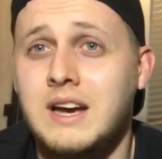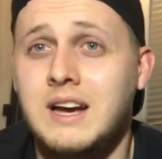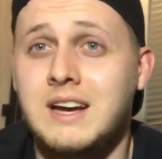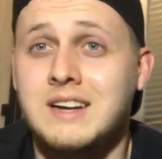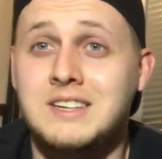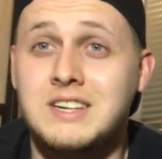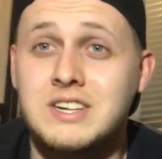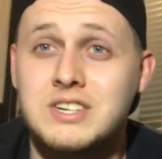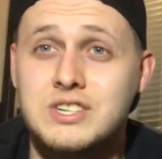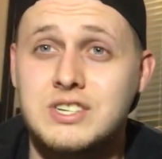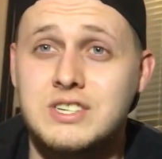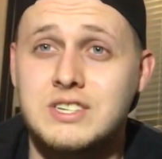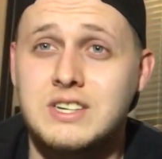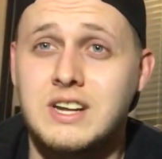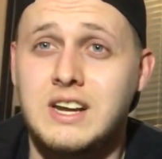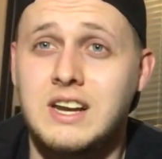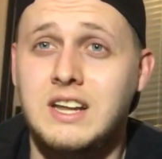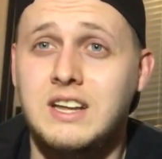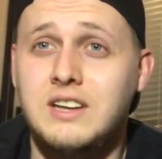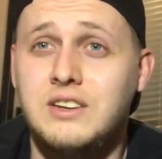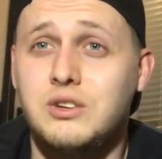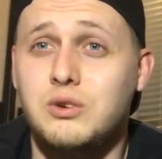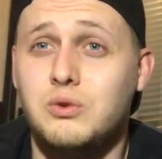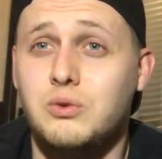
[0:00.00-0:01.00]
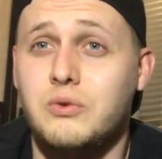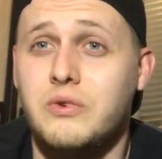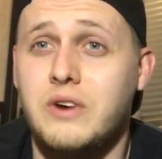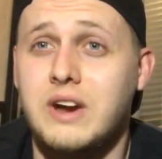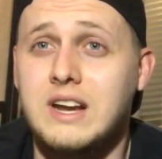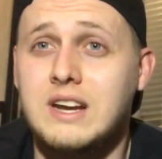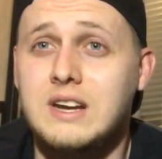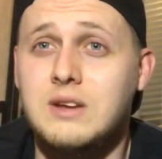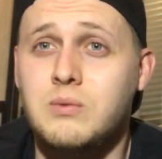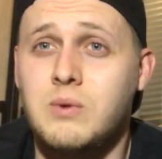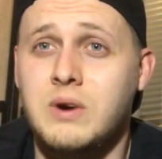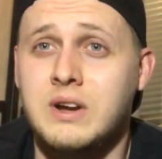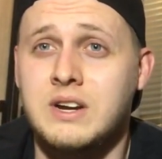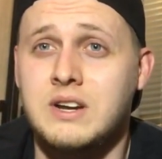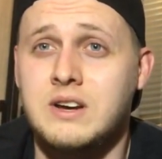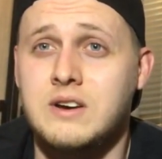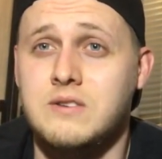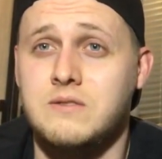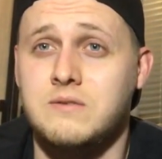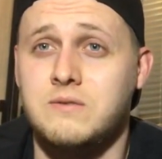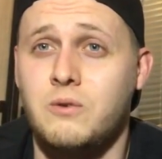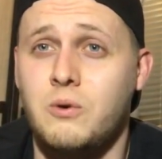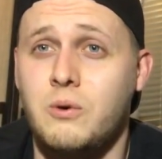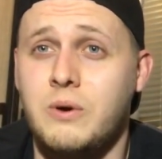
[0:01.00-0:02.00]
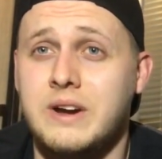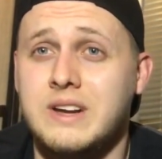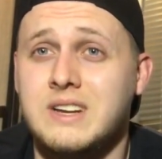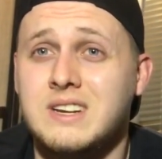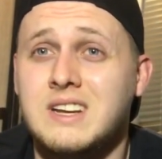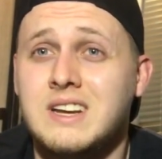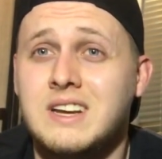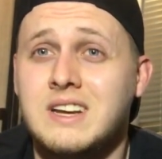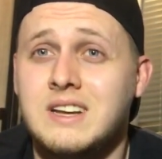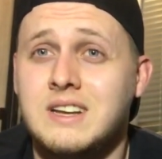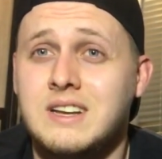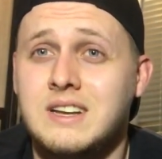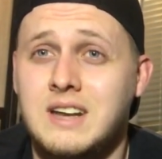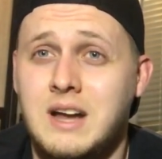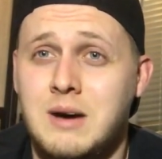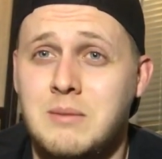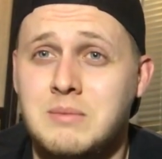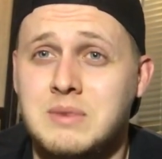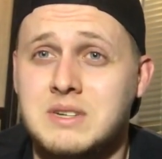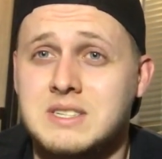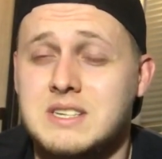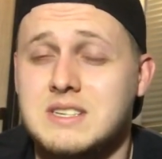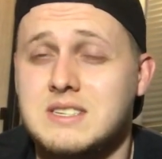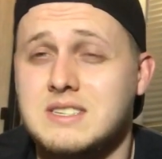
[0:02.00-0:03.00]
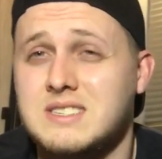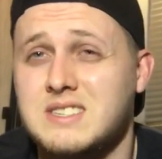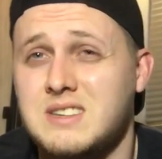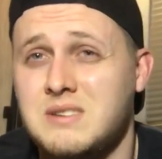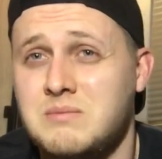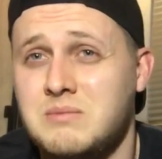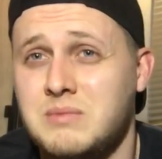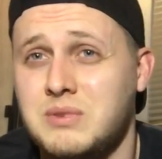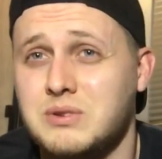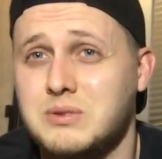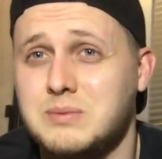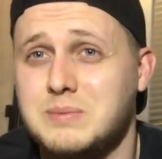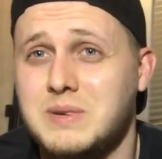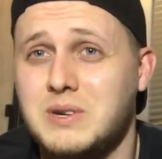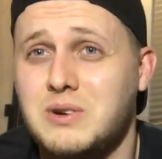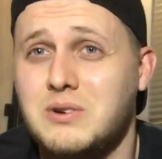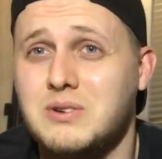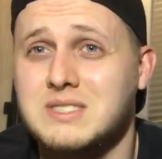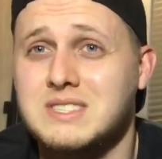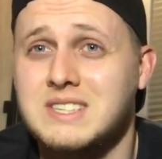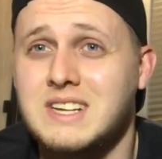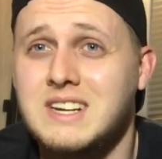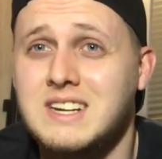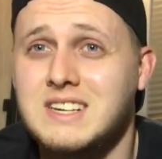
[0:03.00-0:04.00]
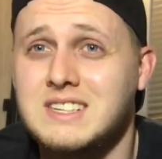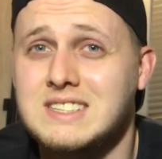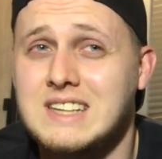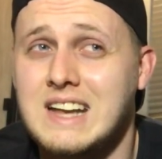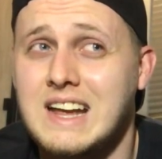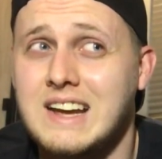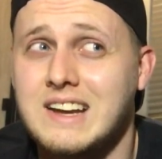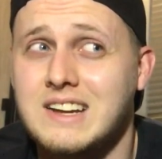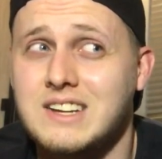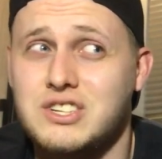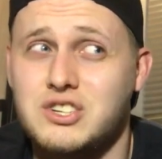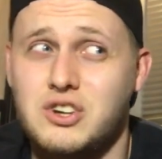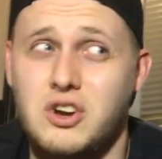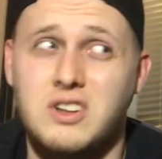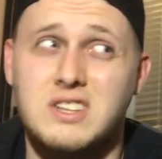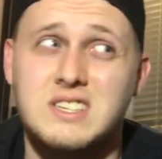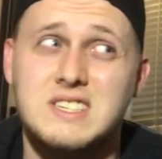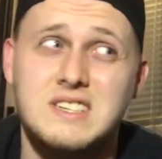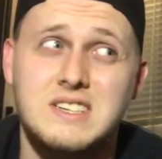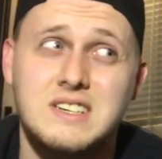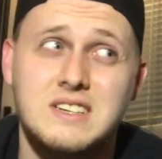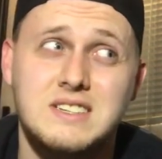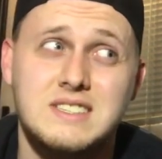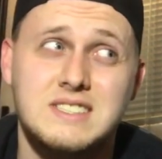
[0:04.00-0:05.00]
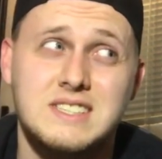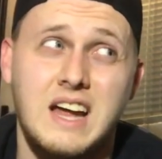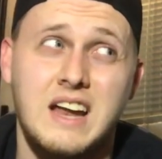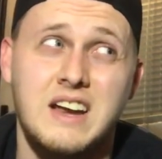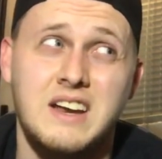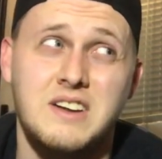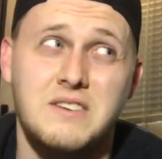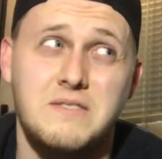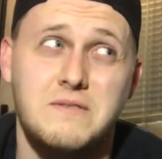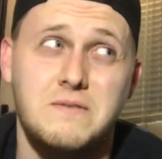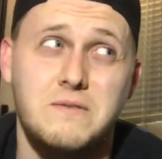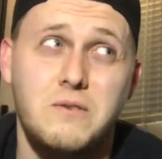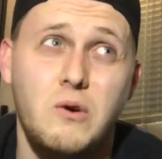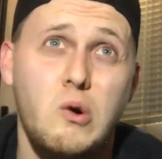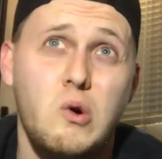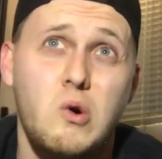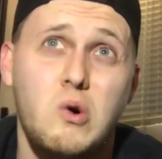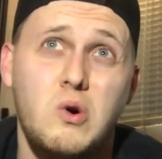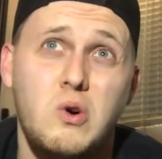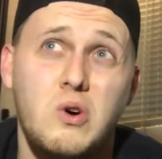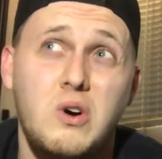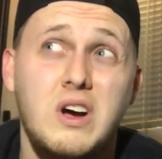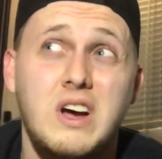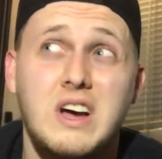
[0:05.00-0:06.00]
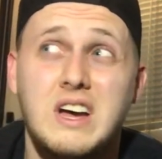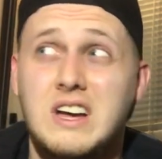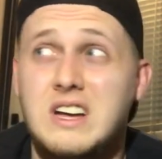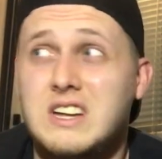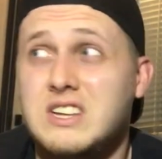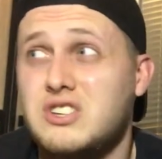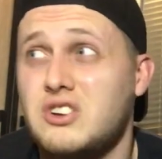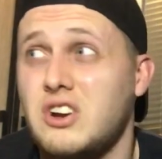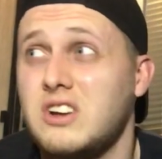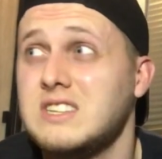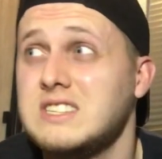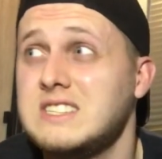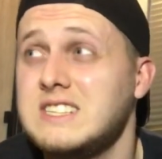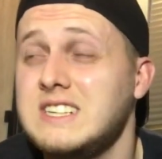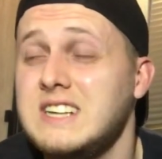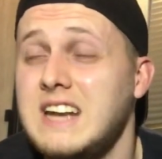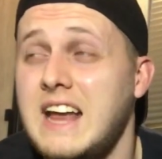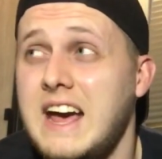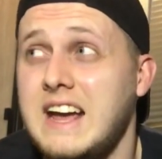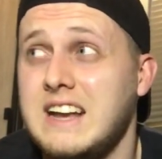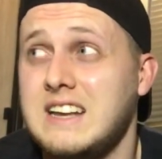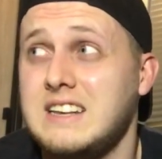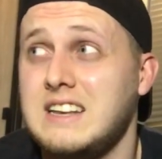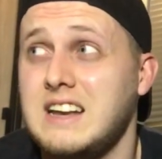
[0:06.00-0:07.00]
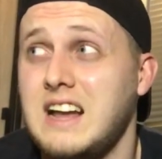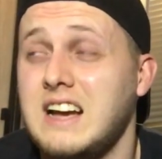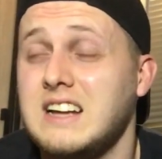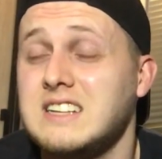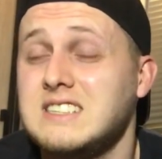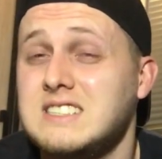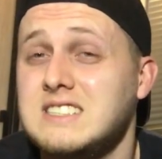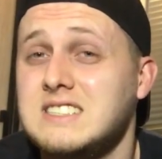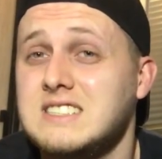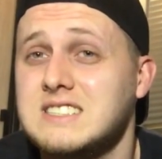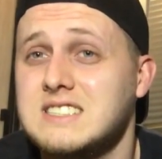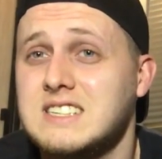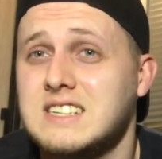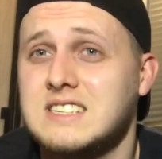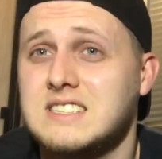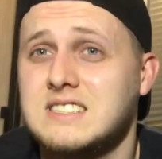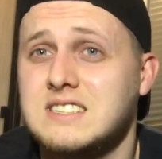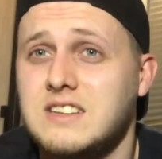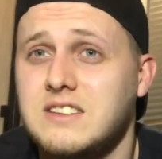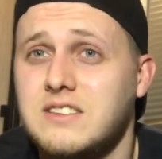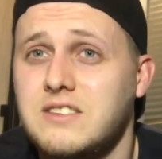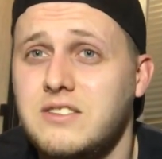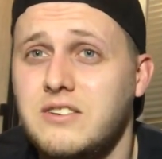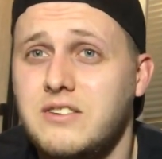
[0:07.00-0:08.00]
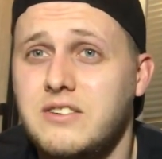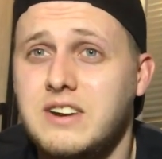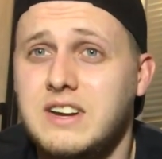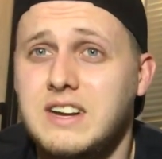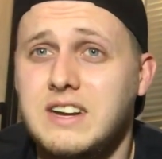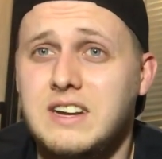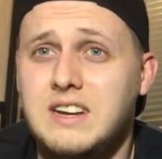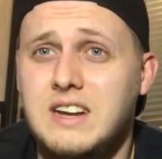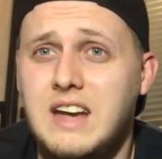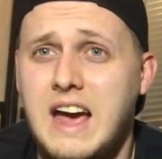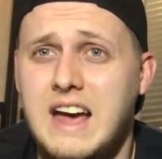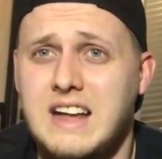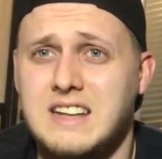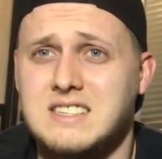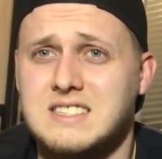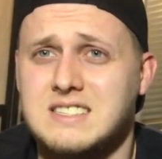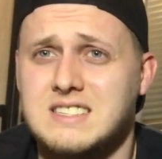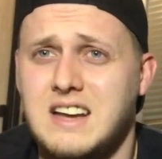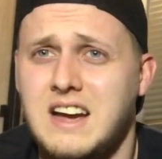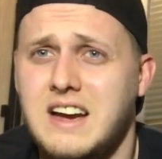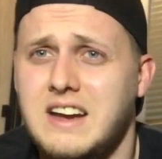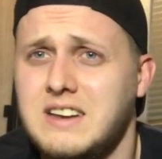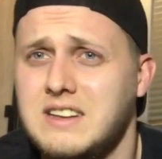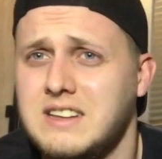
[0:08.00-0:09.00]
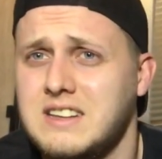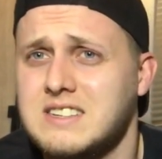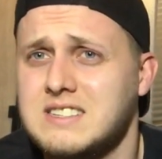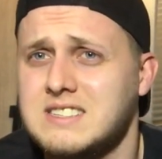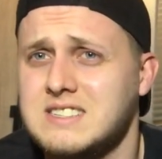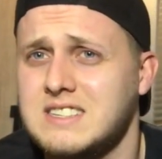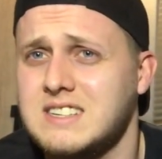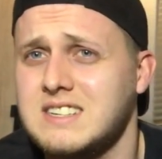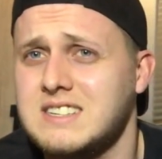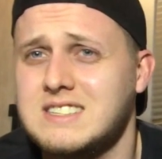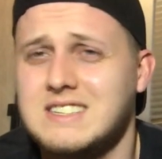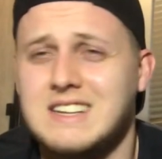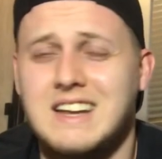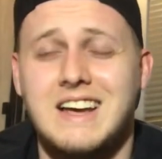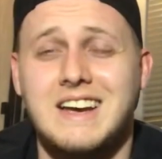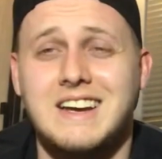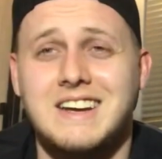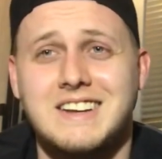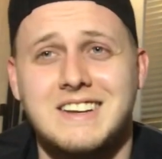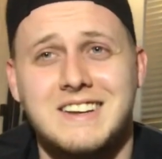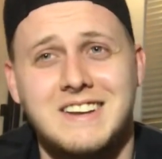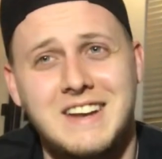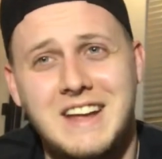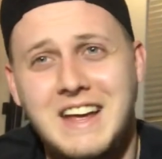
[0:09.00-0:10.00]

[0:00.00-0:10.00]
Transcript: Additionally, you really want to avoid numbers and symbols because then it's like Jonty standard 4, Jonty at 1963, at sign this like